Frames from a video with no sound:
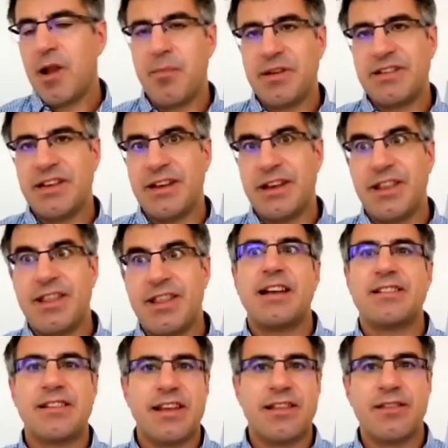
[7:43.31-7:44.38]
plummeted, and
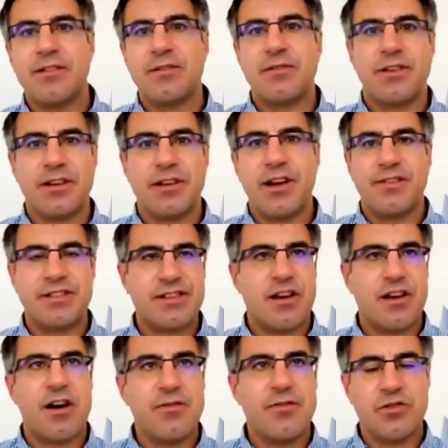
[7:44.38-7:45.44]
that's the, the, kind of
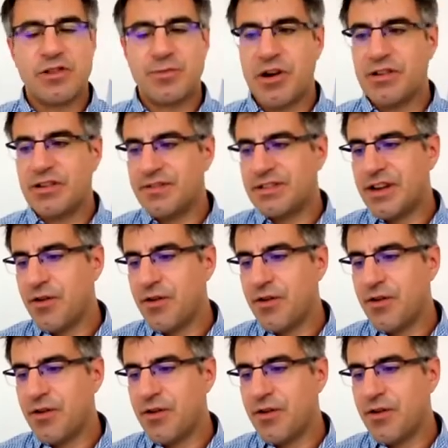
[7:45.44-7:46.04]
start of automotive.